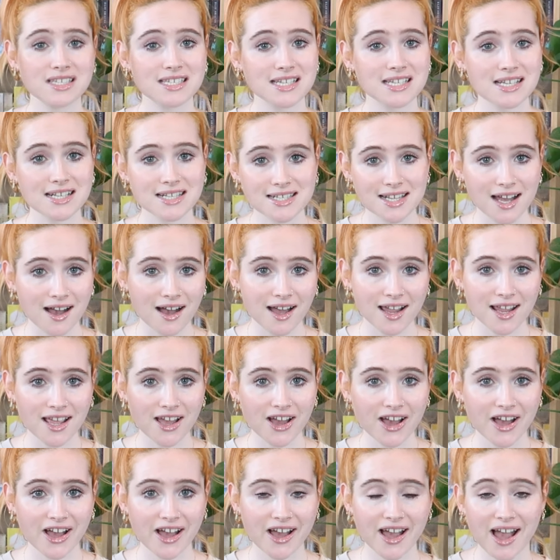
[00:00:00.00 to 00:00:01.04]

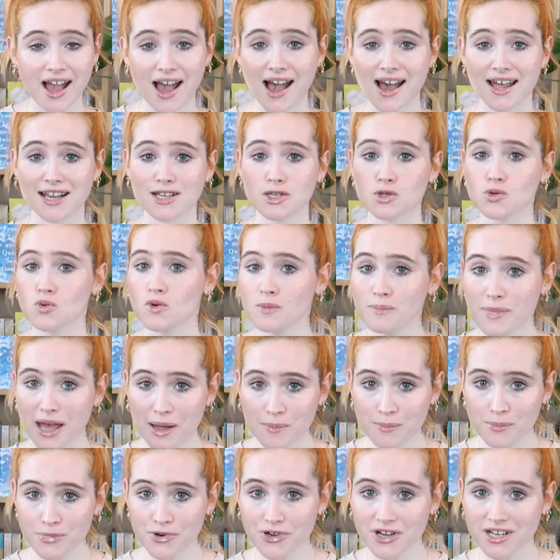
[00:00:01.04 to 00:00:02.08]
desire and
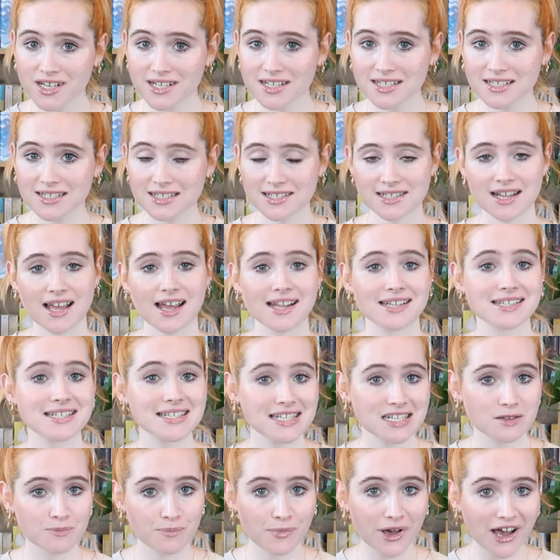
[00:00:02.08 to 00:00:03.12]
remembrance and
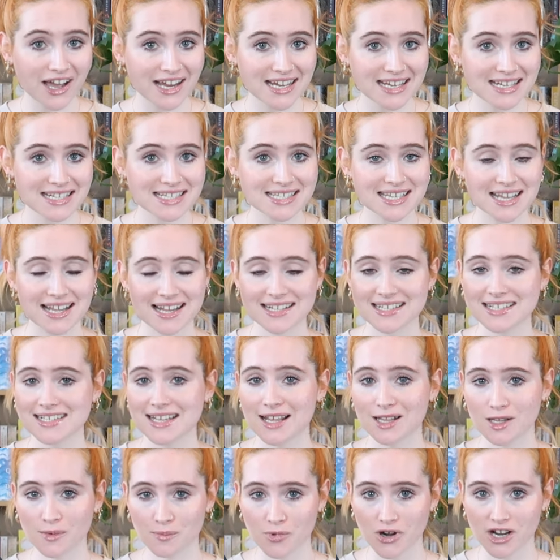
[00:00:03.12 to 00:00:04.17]
spite and
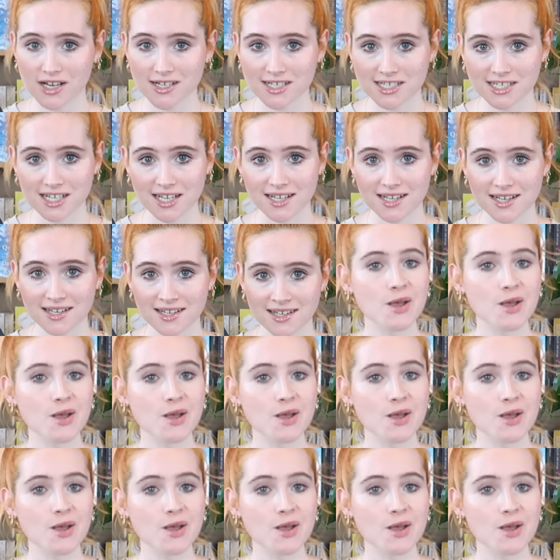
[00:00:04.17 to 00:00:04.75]
celebration.